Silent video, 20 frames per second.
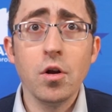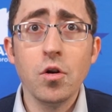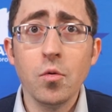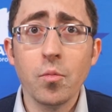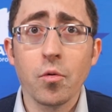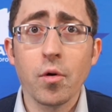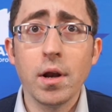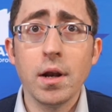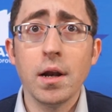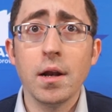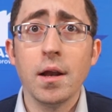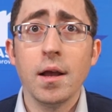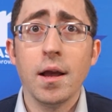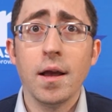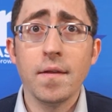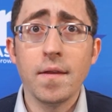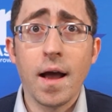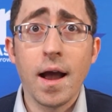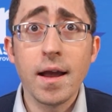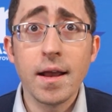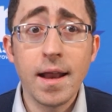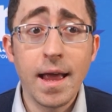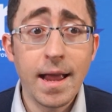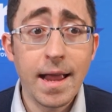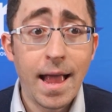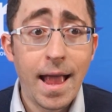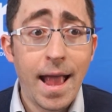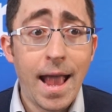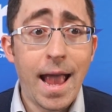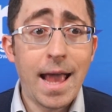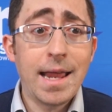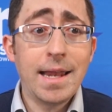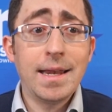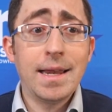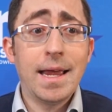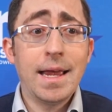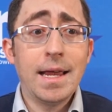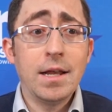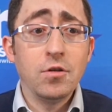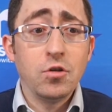enumerated in the INA.
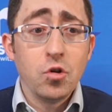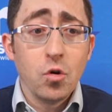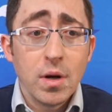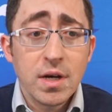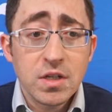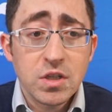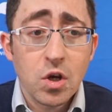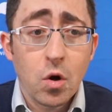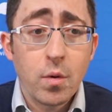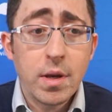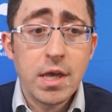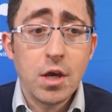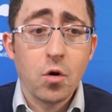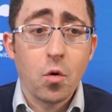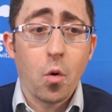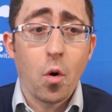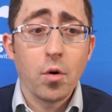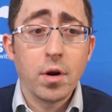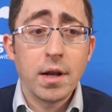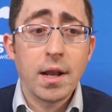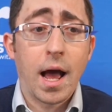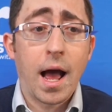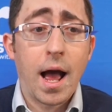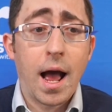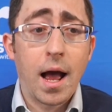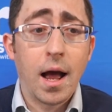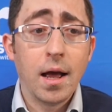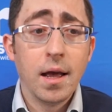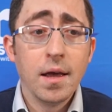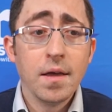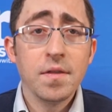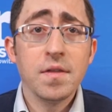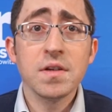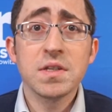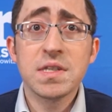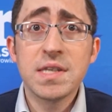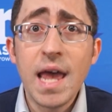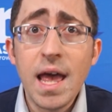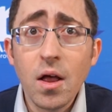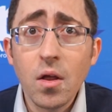And in doing so, he quoted the
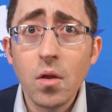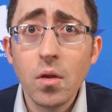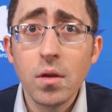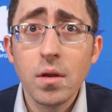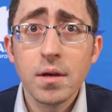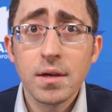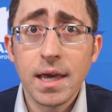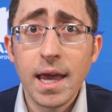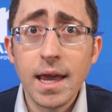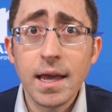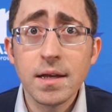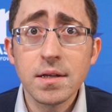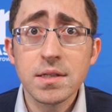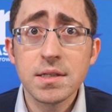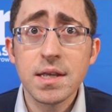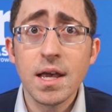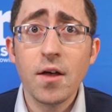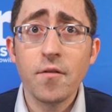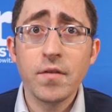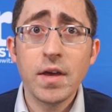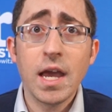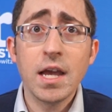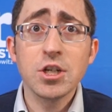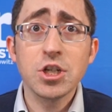Sale case, Sale v.